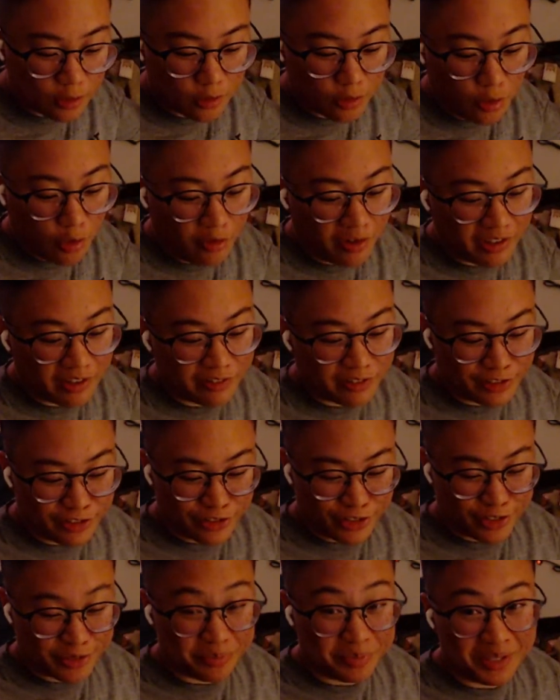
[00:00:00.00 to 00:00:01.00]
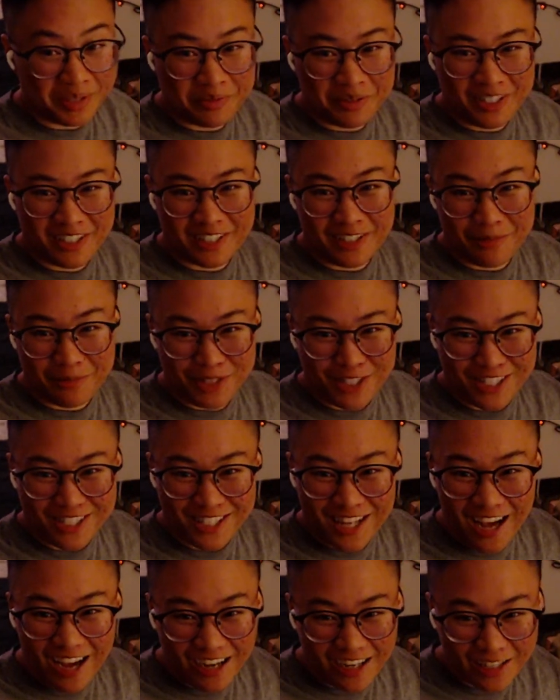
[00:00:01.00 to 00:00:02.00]
know if it's just me because I'm just
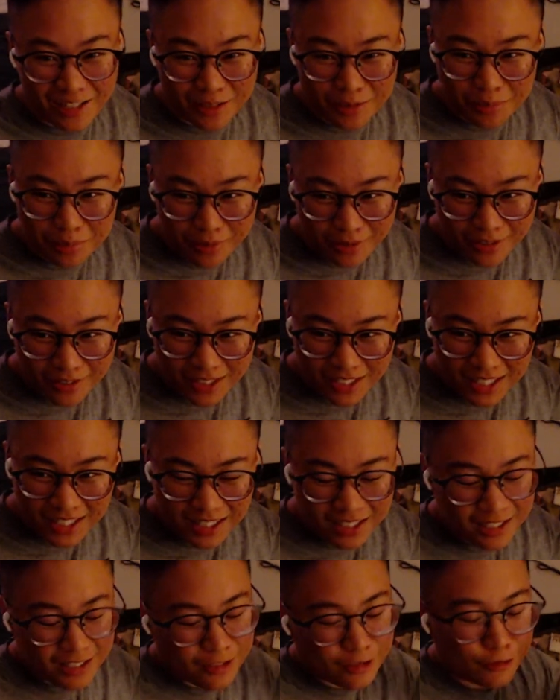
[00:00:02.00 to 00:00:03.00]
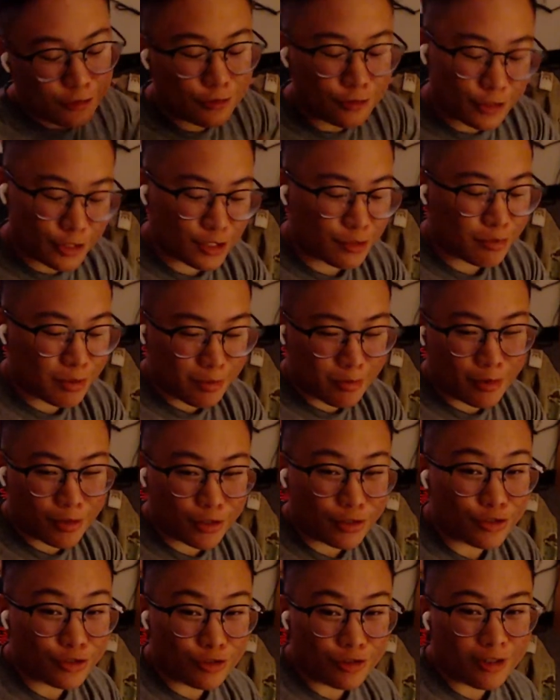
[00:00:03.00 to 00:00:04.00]
tired, but trust me,
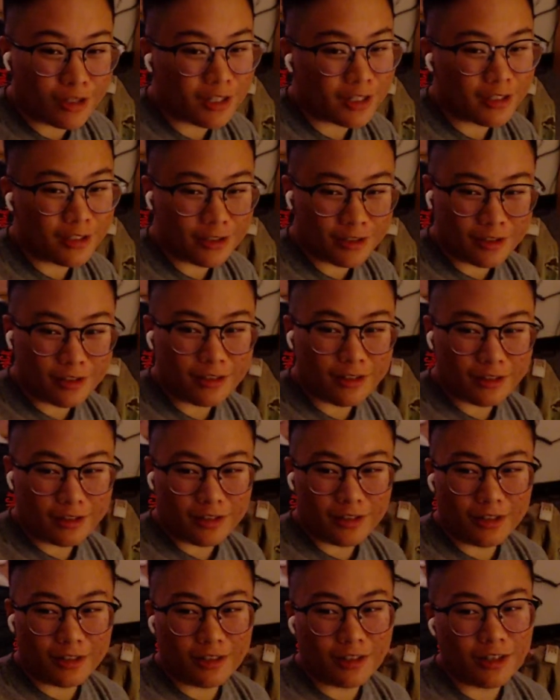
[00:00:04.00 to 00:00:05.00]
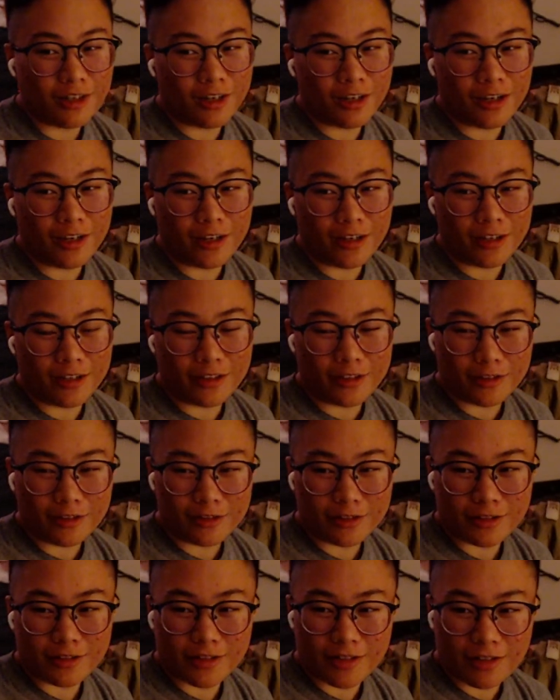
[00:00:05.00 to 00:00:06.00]
Marshall, I
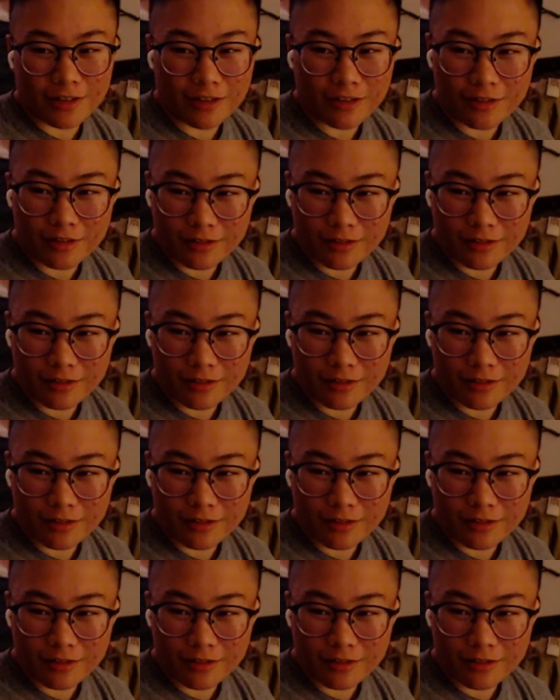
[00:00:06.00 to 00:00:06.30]
understand.